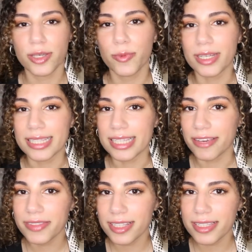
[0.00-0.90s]
was
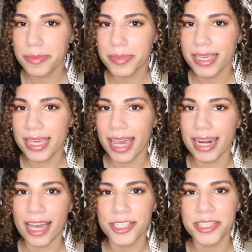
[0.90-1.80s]
gifted to me
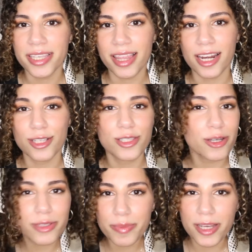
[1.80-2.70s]
and I just think that is
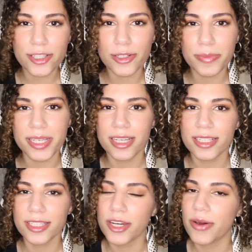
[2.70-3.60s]
so special
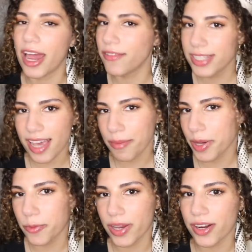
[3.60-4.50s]
because you know every time
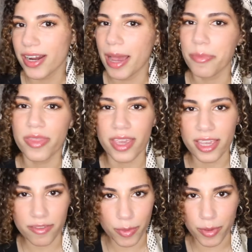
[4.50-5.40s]
I wear it I'm
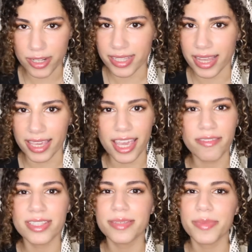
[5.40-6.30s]
thinking of the person that
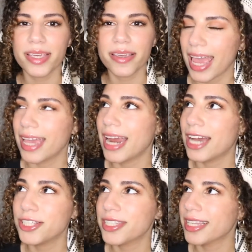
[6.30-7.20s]
gave it to me and
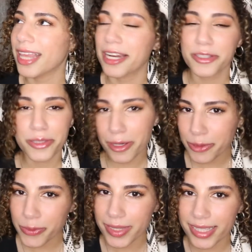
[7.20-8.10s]
I just think that is so
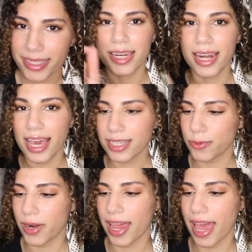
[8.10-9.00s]
sweet. The
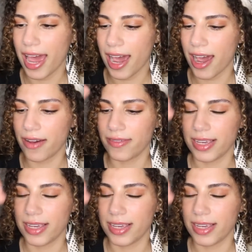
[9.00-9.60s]
next one I have